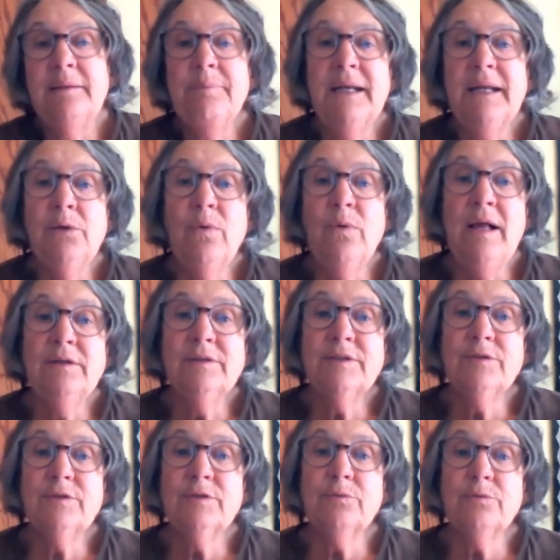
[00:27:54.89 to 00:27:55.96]
Betty Wells,
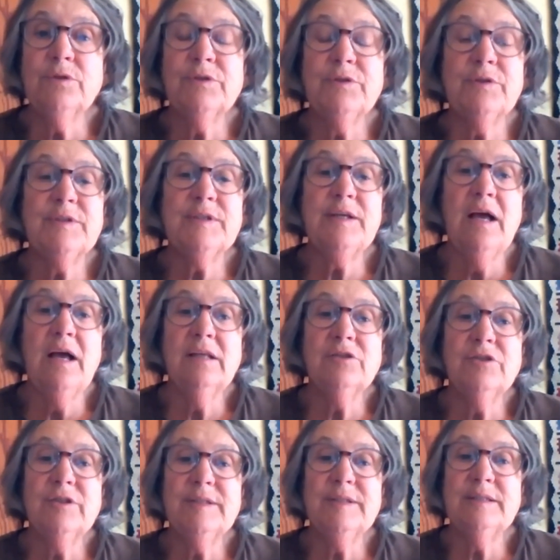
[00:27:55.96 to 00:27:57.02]
who's a real
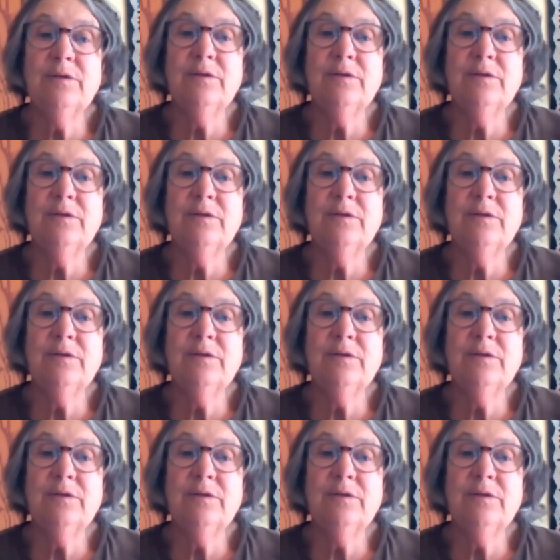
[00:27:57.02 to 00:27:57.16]
sociologist,